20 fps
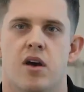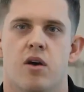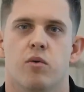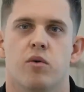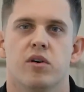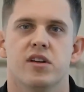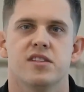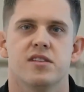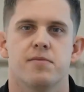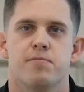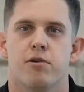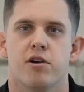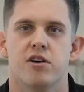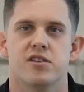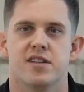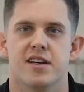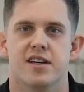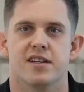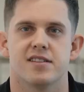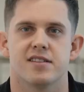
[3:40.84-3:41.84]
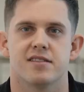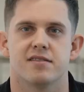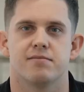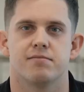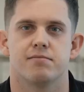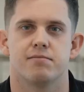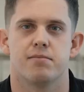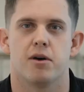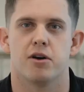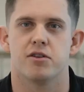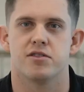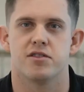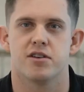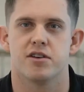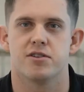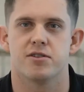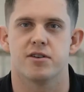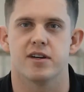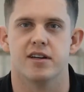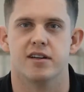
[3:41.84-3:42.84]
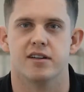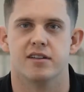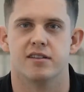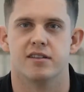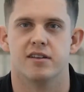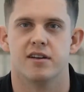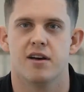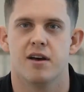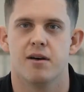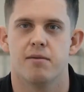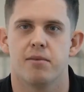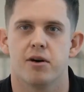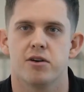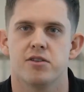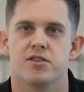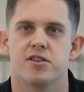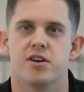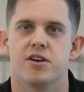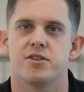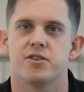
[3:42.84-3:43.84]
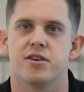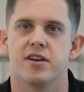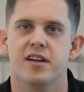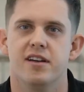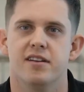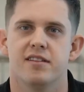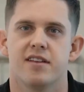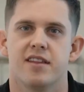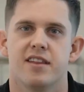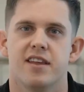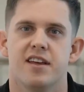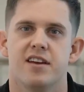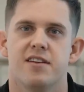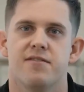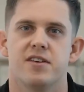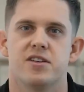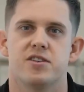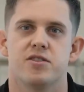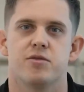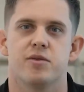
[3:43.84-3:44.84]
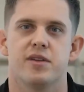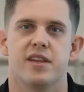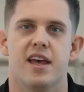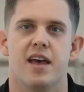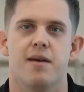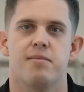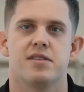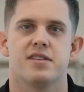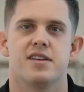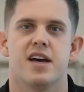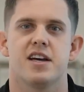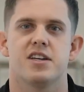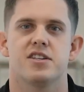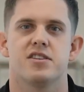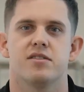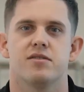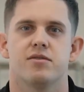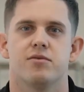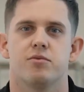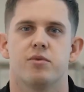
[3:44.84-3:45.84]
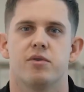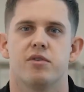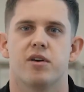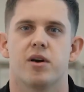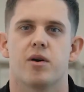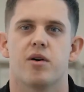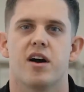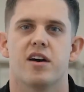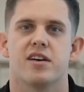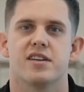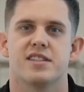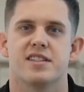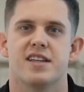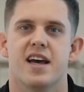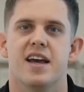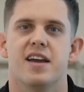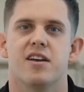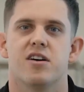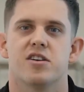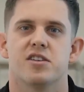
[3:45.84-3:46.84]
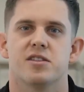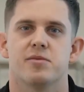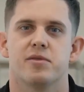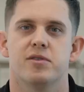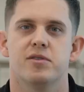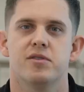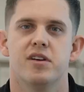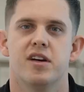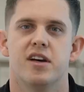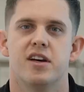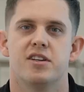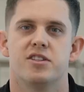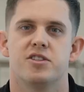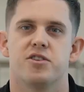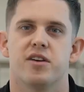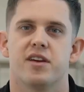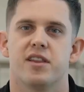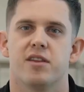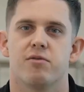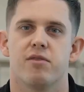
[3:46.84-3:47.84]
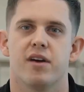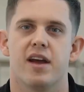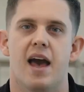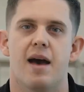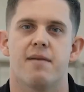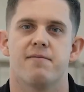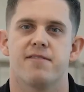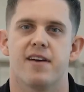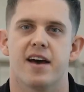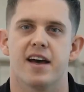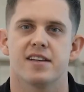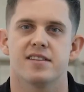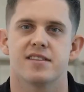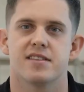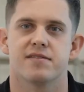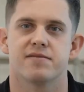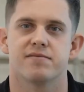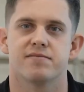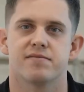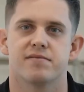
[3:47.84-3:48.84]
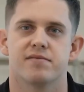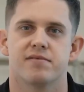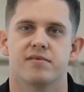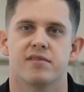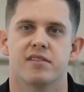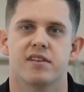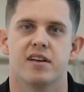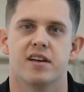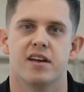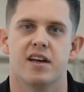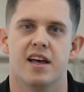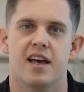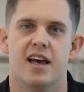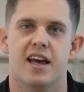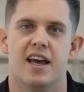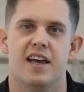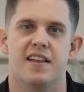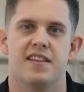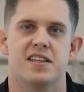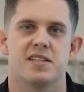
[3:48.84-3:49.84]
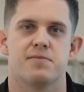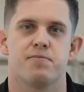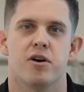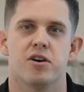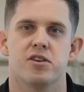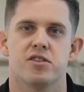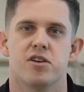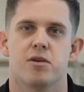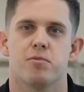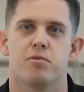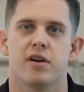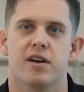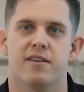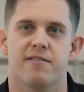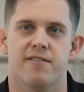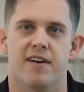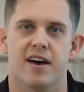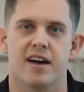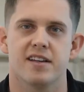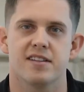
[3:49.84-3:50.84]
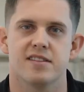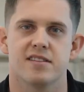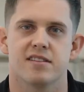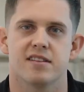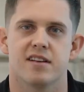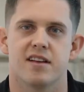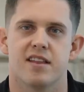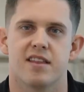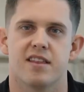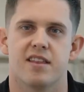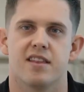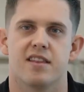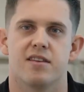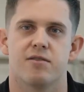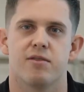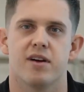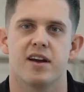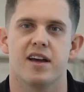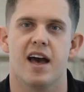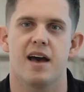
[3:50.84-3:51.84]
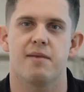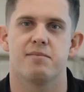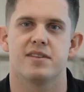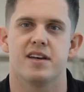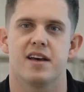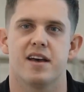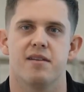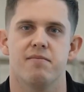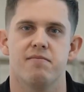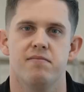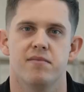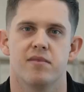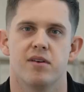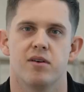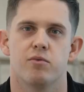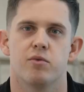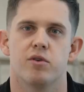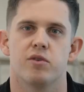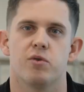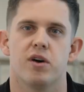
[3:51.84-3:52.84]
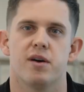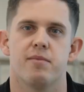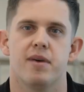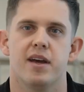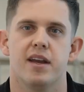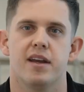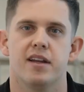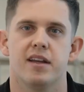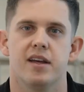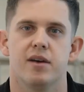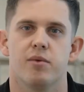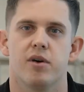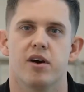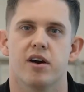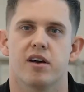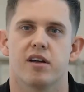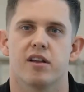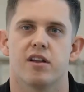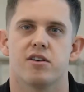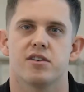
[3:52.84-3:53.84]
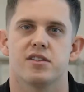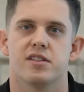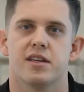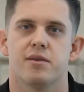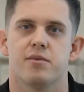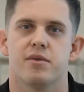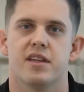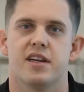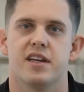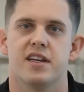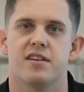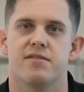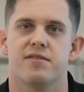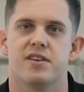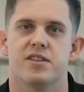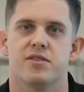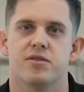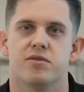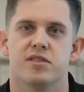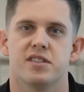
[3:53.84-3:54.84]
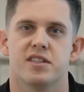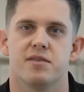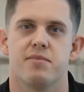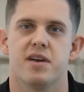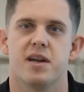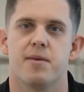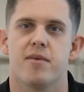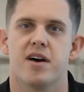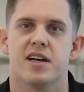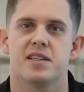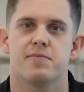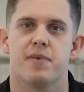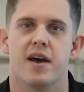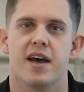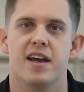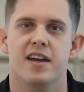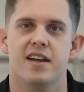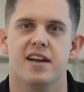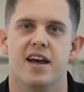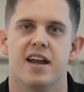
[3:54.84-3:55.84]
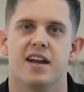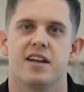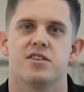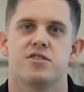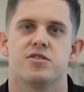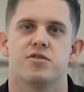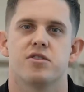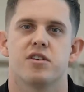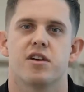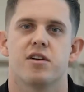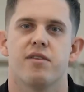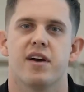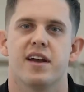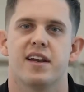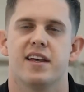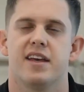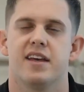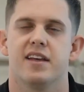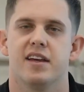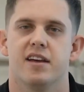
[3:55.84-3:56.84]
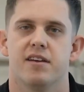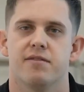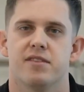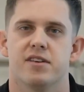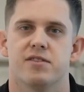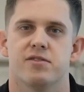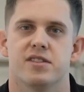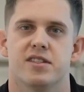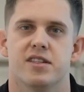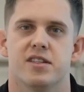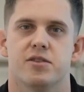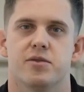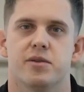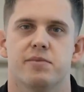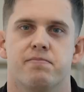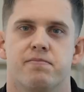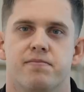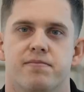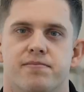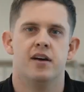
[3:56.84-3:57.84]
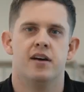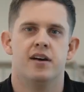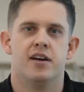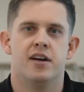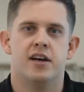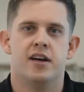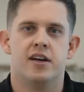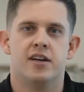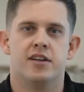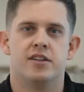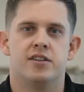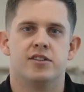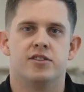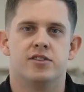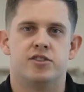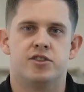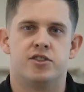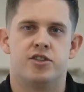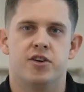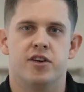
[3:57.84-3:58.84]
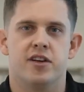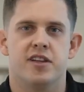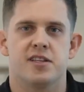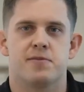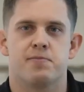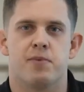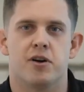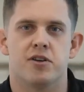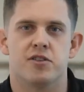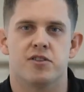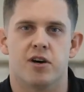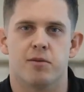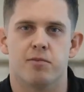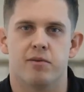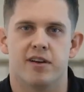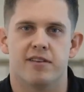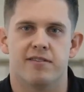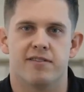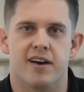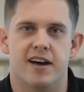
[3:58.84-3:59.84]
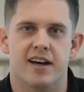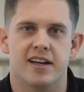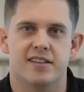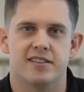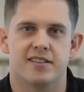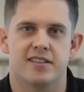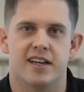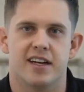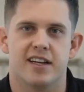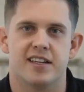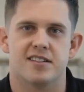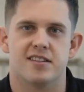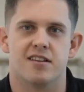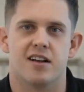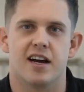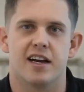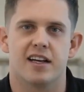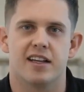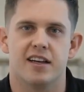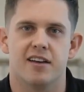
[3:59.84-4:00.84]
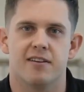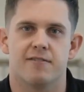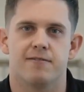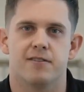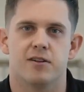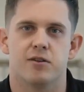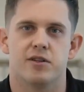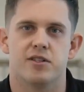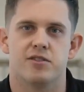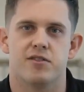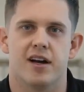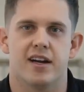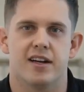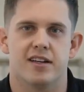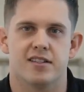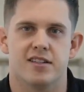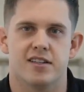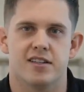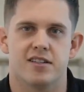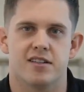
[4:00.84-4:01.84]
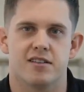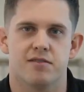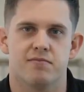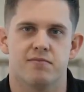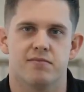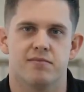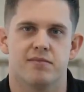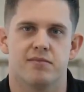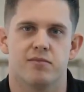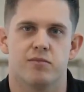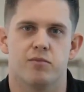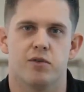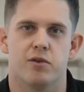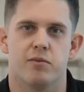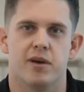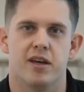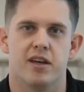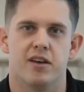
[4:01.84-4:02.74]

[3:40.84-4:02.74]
What is the process post-surgery? Post-surgery, the individual with the amputation will require a stay in hospital during the rehab phase. In this post-operative phase, the rehab team will immediately work closely with an individual to minimise pain and ensure correct healing of the residuum. During this post-operative phase, it is likely a fluid drainage system will be